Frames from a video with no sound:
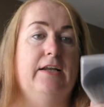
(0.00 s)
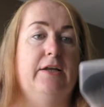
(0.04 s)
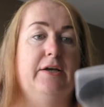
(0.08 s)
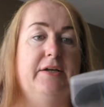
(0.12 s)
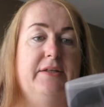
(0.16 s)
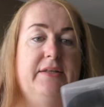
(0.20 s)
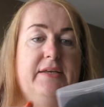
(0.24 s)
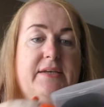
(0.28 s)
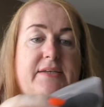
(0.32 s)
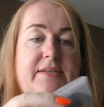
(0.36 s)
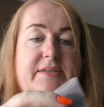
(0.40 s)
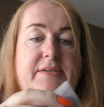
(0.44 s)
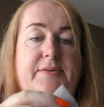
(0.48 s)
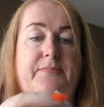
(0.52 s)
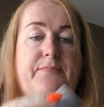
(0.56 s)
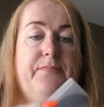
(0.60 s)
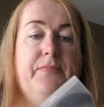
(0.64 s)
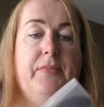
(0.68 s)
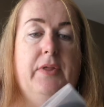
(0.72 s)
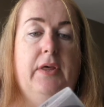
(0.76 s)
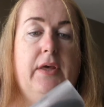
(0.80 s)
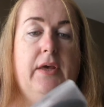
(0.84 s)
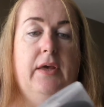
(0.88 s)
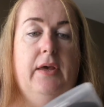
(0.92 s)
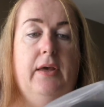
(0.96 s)
Look at this.
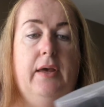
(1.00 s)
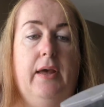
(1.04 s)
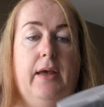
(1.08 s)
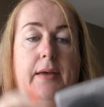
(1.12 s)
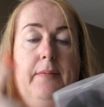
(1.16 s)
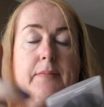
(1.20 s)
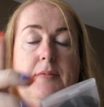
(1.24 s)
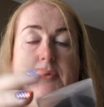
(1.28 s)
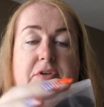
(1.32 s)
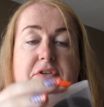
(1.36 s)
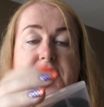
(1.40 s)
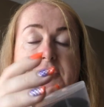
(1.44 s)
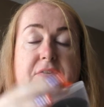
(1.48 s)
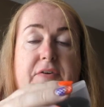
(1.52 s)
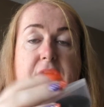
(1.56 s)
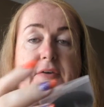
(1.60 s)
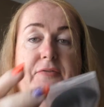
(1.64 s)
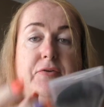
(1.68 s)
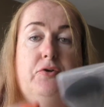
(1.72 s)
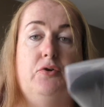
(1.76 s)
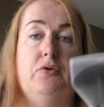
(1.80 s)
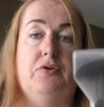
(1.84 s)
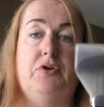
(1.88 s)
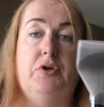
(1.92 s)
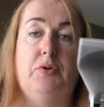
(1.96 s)
So if
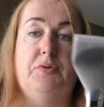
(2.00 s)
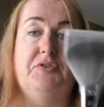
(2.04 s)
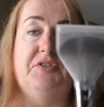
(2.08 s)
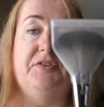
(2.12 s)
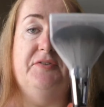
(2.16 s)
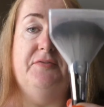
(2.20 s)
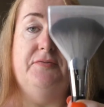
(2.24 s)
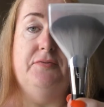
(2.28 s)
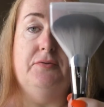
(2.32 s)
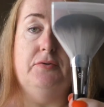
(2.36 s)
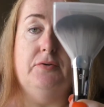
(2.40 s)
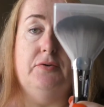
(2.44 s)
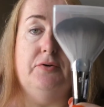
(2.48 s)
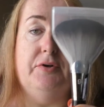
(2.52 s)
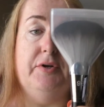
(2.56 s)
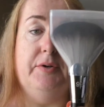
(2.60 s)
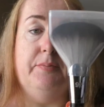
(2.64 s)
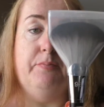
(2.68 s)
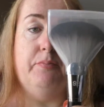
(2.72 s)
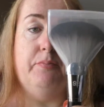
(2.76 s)
you don't know, Sephora